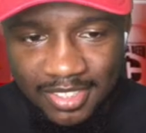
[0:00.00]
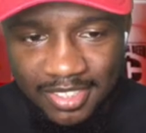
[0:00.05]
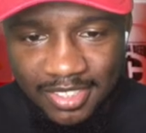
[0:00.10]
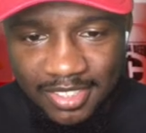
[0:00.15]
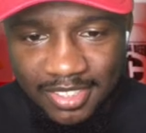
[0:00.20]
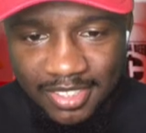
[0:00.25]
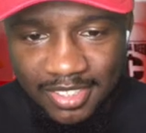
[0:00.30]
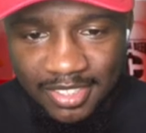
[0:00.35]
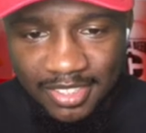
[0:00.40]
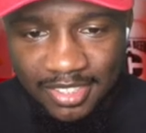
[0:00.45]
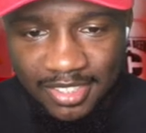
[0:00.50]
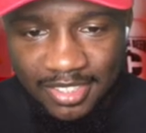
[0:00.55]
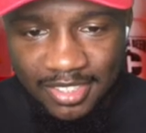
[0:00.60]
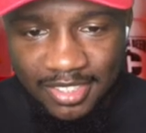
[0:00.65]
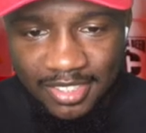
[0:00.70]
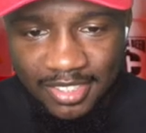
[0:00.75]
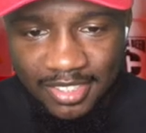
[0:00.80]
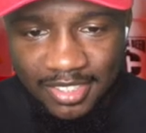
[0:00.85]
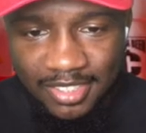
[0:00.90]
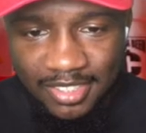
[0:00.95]

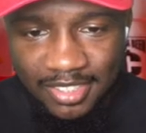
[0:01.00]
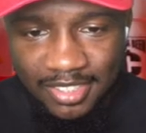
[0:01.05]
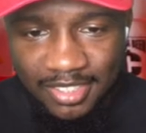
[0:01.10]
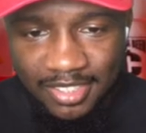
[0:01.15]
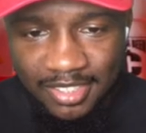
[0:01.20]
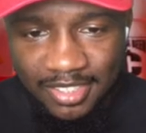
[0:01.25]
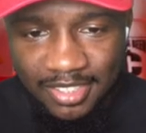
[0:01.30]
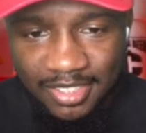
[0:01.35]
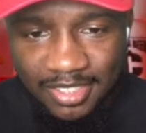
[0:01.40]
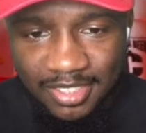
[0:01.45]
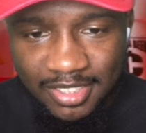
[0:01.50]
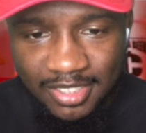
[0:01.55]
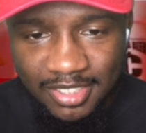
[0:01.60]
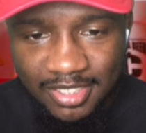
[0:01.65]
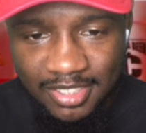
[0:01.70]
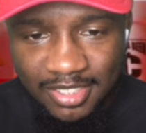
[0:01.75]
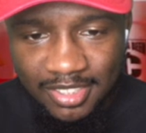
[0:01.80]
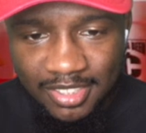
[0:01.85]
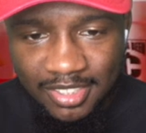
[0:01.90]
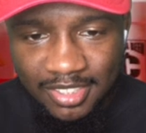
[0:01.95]

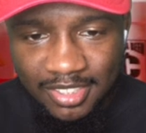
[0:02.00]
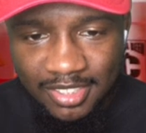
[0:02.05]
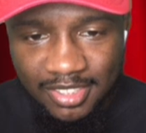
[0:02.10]
No words are spoken by the person on screen.